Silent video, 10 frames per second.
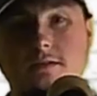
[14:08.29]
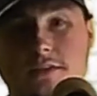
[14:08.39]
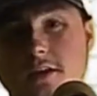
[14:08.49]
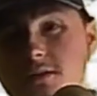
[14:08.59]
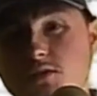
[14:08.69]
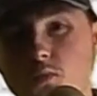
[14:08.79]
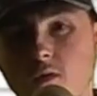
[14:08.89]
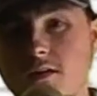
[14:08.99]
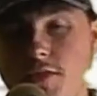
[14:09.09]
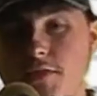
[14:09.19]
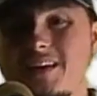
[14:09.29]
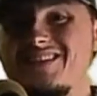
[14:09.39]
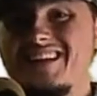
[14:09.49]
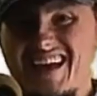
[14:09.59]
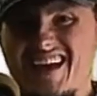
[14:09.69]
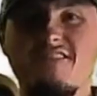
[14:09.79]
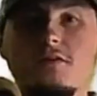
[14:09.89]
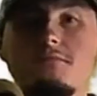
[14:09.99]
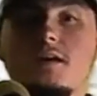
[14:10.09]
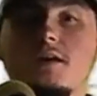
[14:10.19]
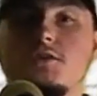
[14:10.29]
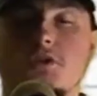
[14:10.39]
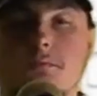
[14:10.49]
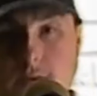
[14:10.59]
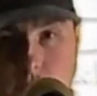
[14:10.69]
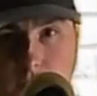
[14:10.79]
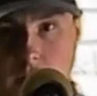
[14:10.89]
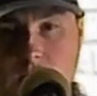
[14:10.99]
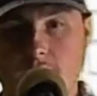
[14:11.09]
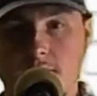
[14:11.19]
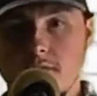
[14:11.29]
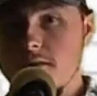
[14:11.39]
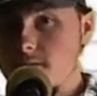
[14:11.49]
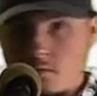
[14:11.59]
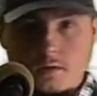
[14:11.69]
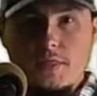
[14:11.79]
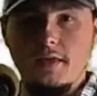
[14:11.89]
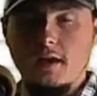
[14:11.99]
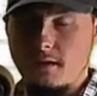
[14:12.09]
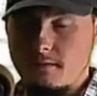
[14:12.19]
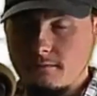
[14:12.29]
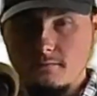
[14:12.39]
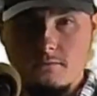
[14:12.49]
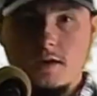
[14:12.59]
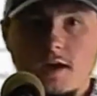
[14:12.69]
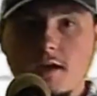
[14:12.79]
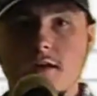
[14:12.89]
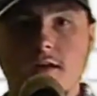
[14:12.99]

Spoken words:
there is one thing that every man should be afraid of. One thing, okay?